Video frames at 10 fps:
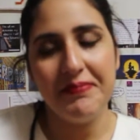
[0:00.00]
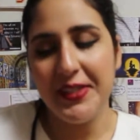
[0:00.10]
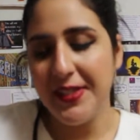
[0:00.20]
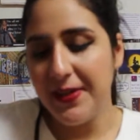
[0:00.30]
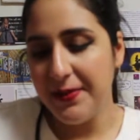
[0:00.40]

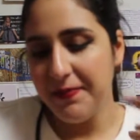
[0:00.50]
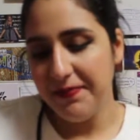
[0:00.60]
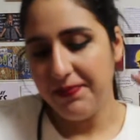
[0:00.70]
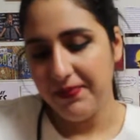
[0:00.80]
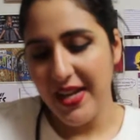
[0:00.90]
you know,
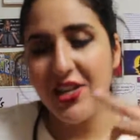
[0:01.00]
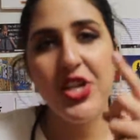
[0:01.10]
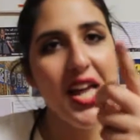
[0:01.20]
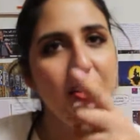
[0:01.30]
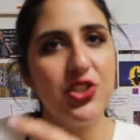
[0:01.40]
I
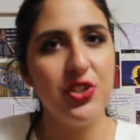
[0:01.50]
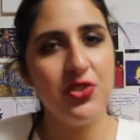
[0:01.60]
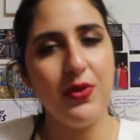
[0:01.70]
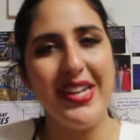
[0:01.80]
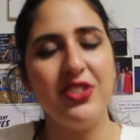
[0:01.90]
challenge you
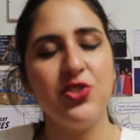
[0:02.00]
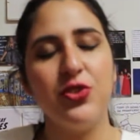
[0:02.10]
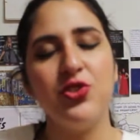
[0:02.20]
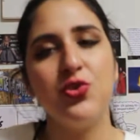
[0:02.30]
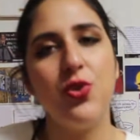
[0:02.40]
to write a
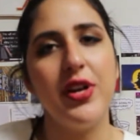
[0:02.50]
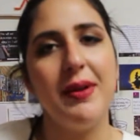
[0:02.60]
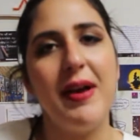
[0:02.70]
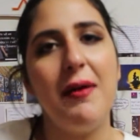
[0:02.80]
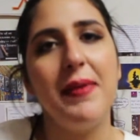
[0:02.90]
short story
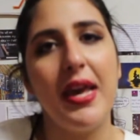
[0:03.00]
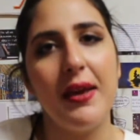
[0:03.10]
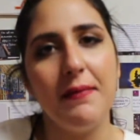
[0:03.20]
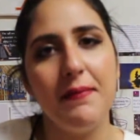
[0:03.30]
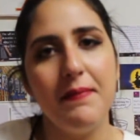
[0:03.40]
about me.